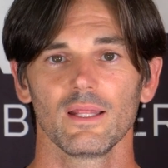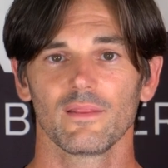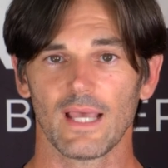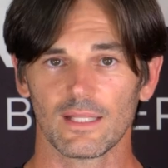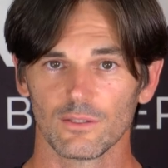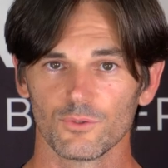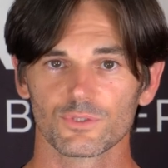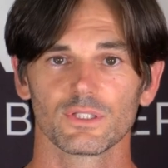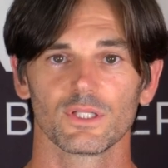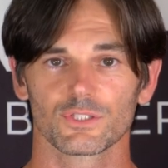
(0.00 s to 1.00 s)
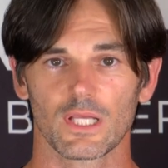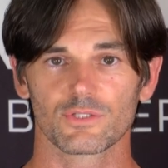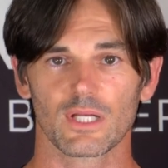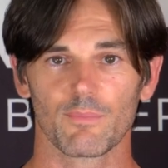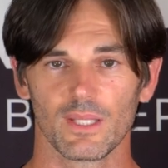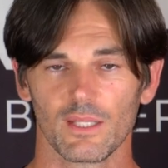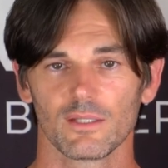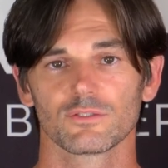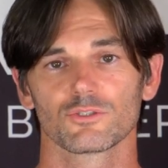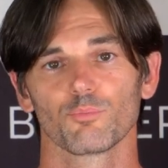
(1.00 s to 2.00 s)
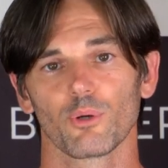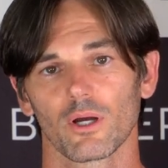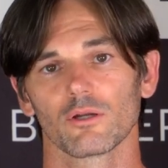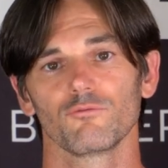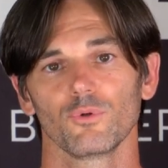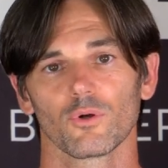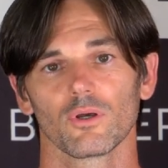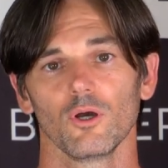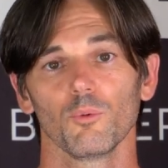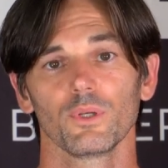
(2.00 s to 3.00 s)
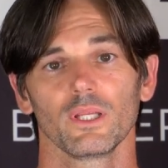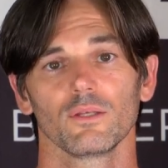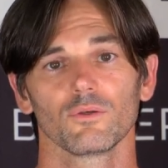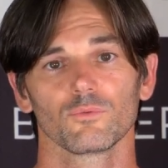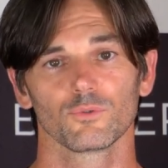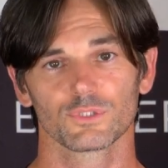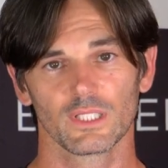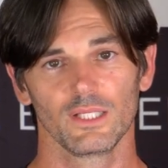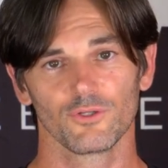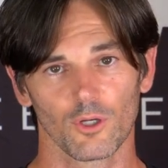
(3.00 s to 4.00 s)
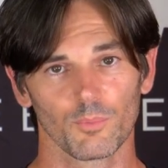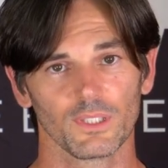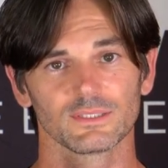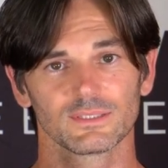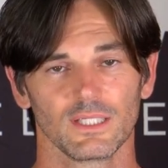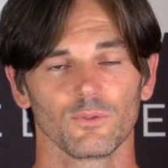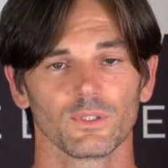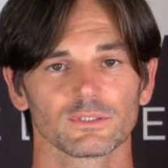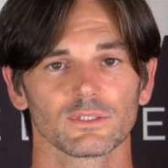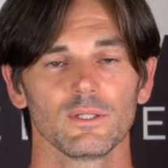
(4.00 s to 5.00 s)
that loosening the chest strap into part of your opening routine, your opening sequence,